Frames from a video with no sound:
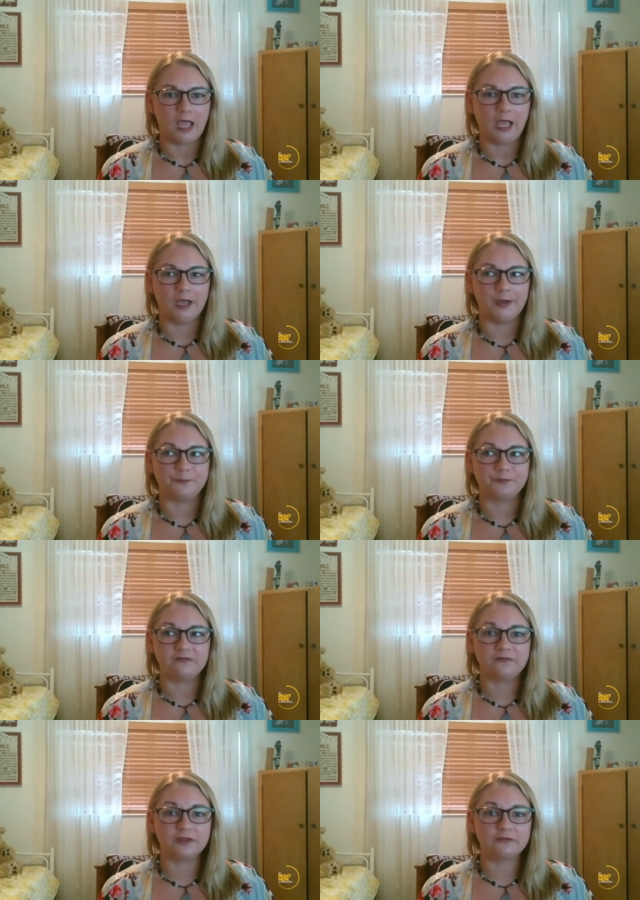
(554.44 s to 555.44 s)

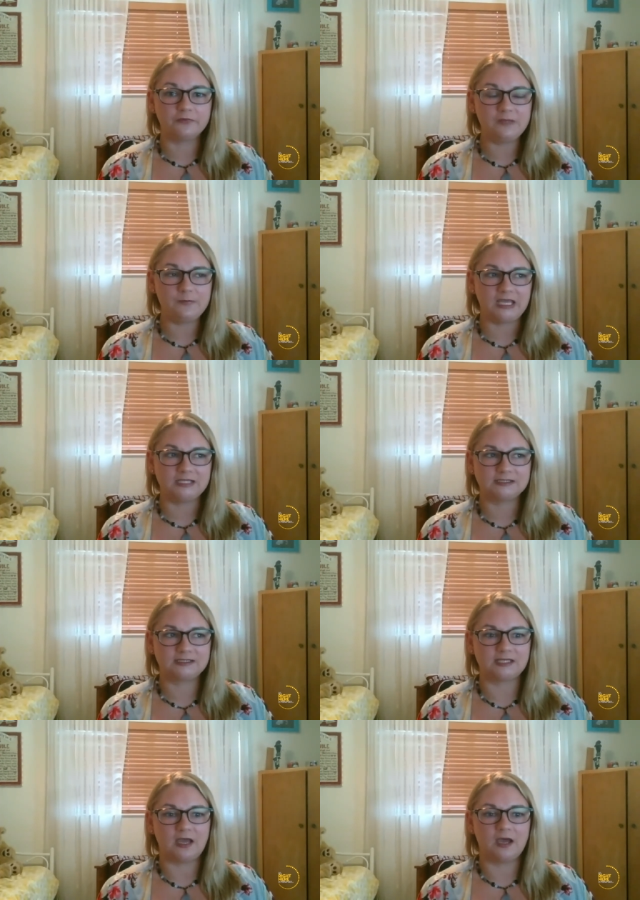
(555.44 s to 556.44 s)
And for the rebate,
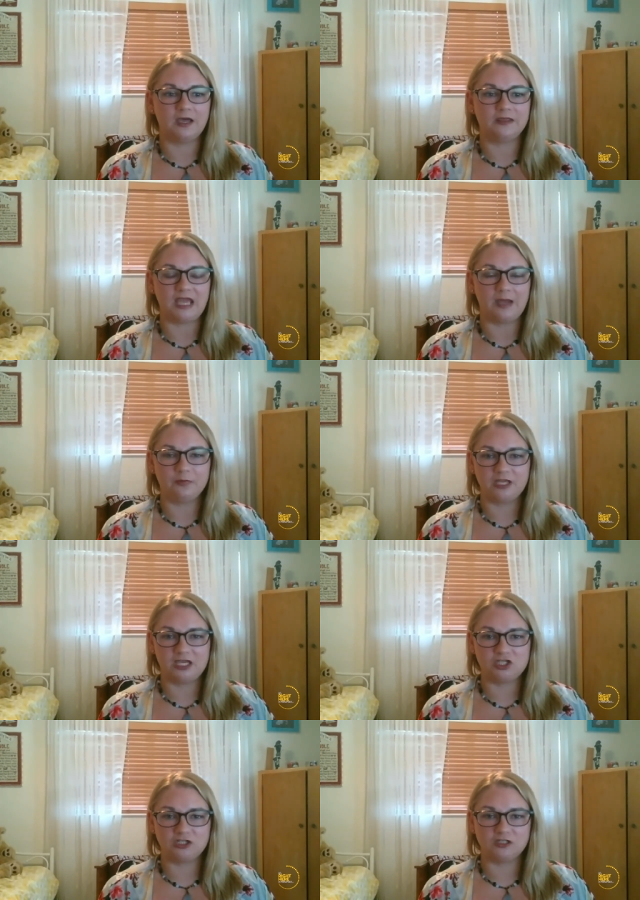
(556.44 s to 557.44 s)
the
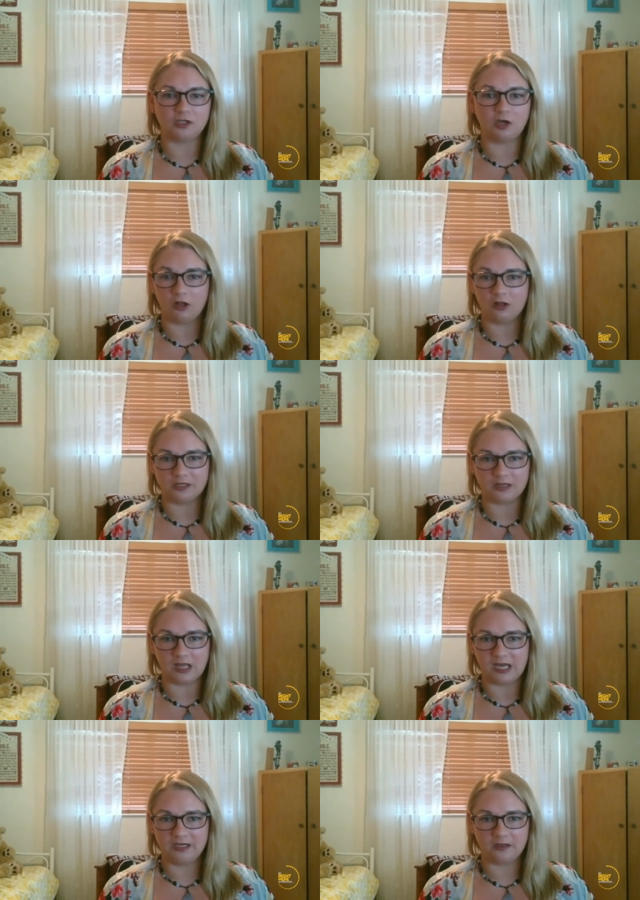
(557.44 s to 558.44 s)
application is all
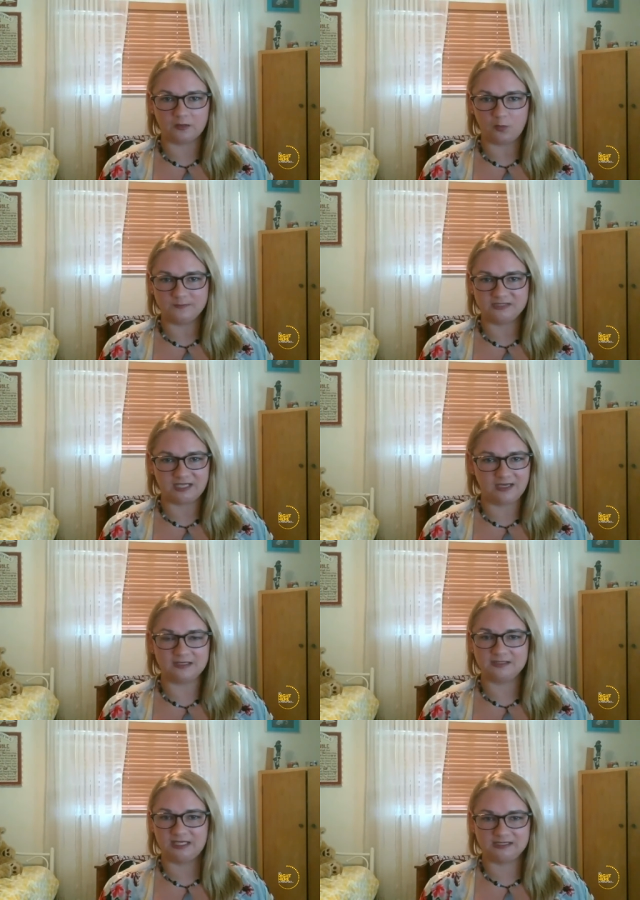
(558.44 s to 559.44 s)
online on the website, and
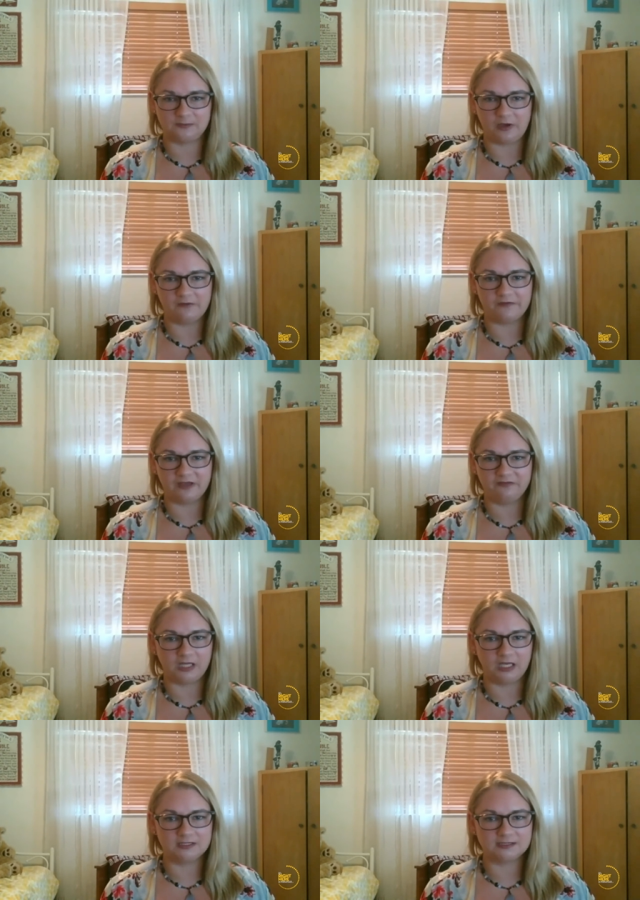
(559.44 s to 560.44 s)
it takes about 5
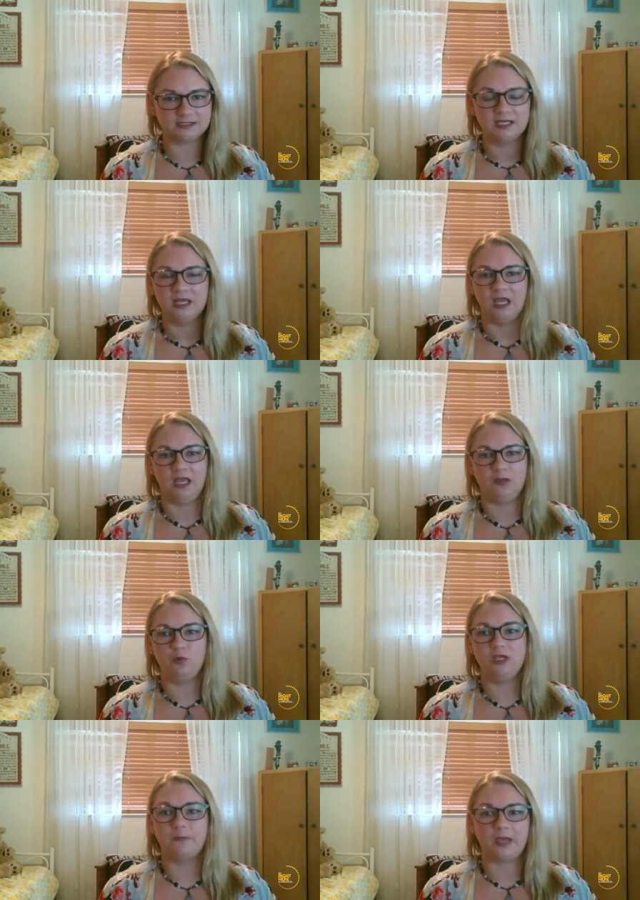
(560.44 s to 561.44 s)
minutes. And we
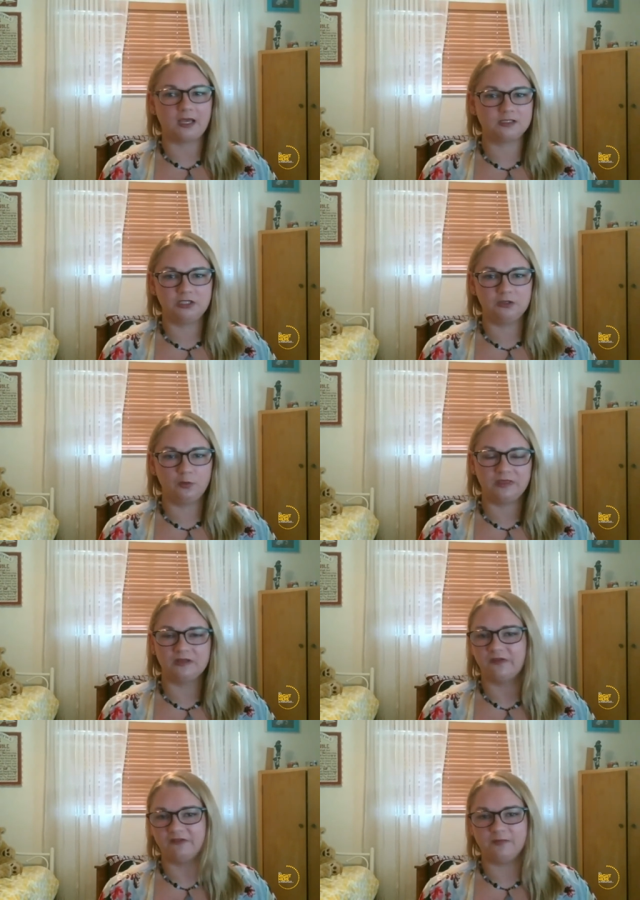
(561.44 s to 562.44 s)
get back to you within
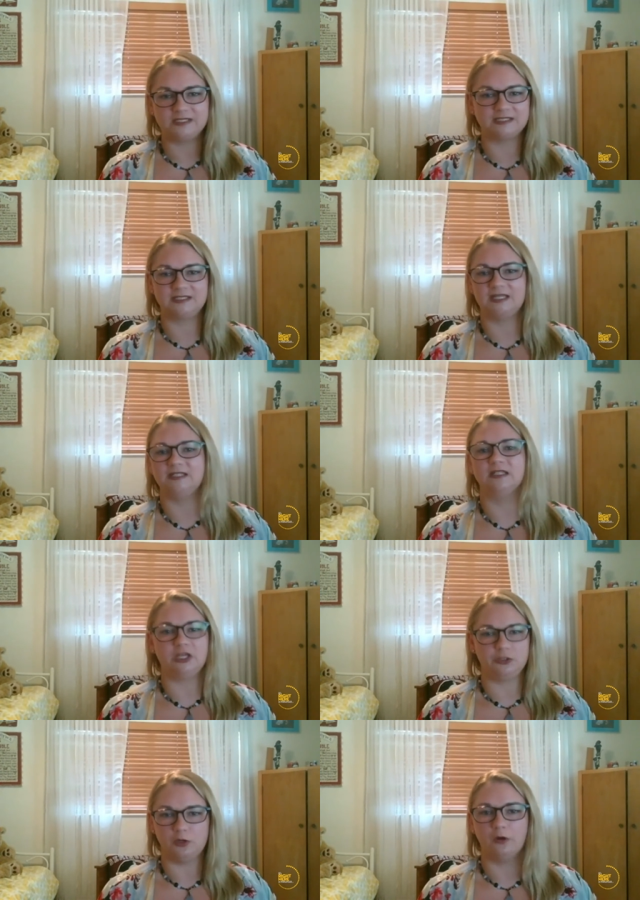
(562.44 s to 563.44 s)
5 business days and let
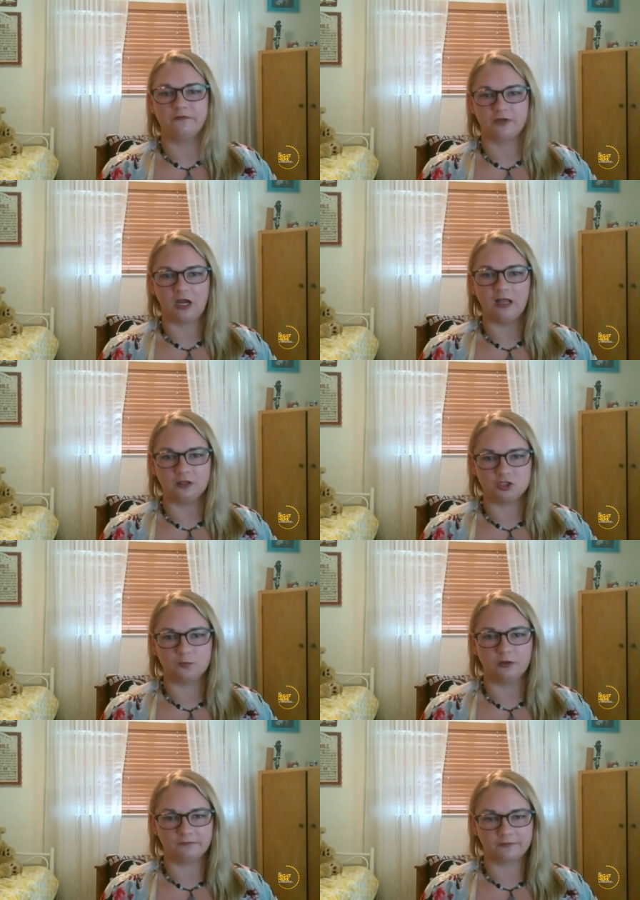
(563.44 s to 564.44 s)
you know if you're
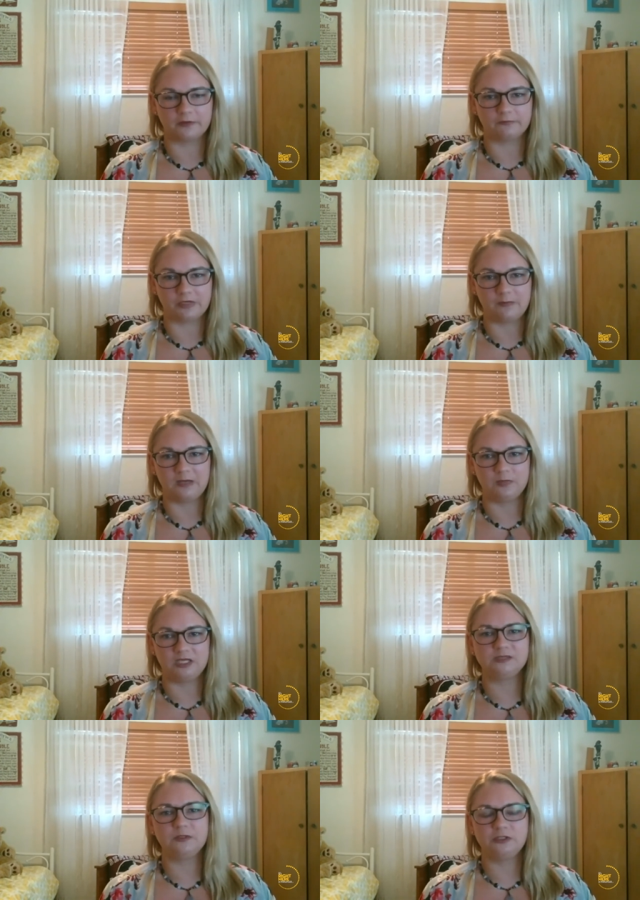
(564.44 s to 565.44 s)
eligible for the rebate,
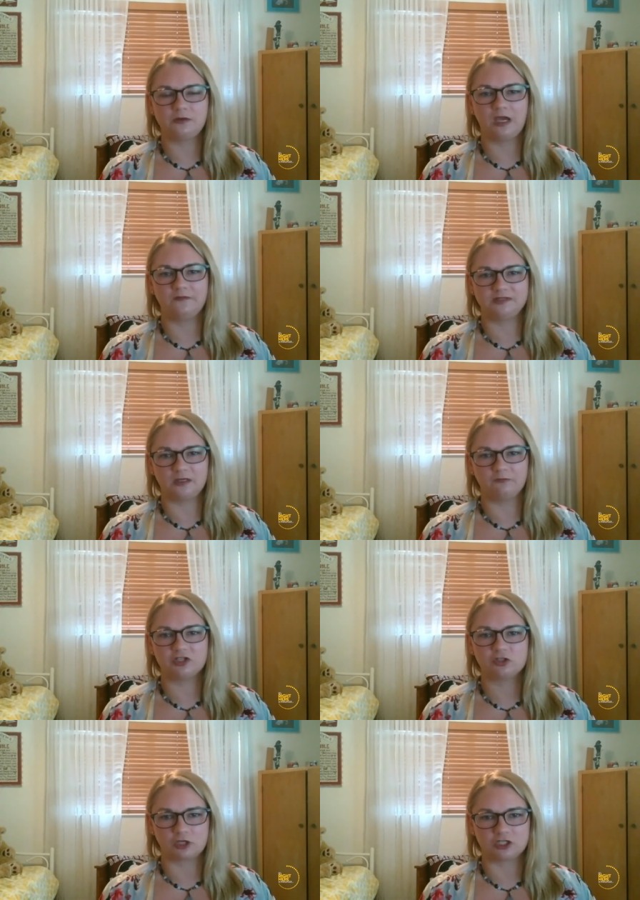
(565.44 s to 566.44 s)
because we do have some
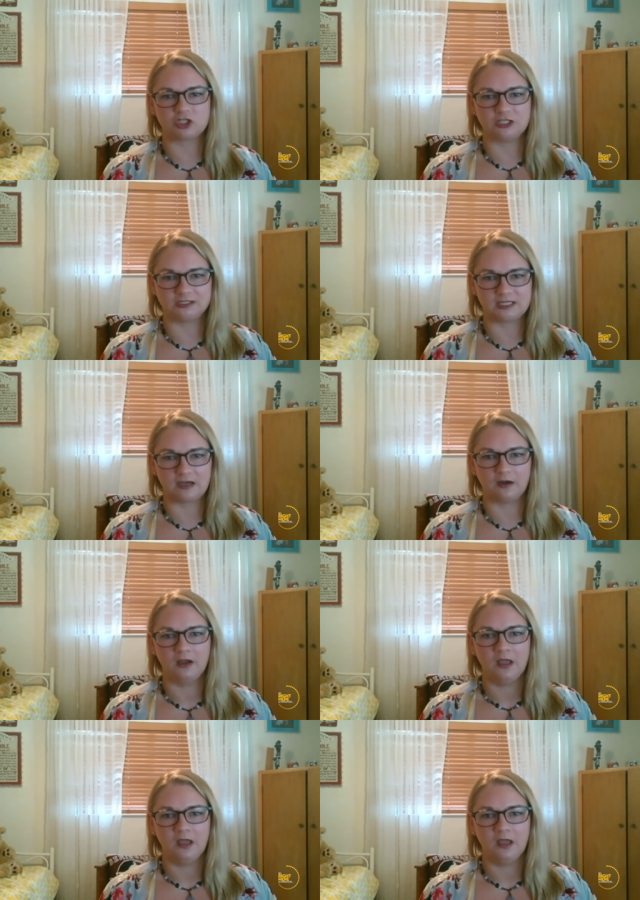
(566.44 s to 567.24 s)
restrictions there,